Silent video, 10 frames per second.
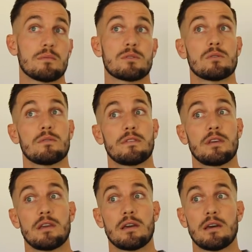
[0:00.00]
sort of
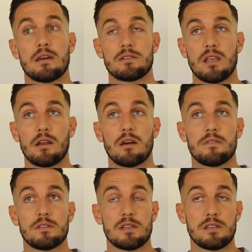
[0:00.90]
the second half
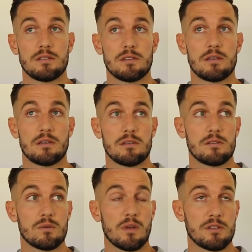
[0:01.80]
of the season
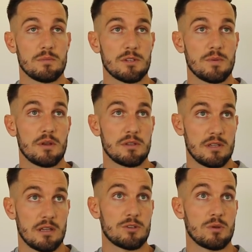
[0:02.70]
to sort of get some experience
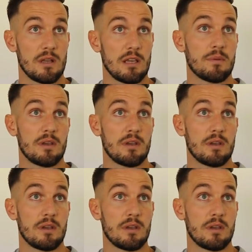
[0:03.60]
in the National League.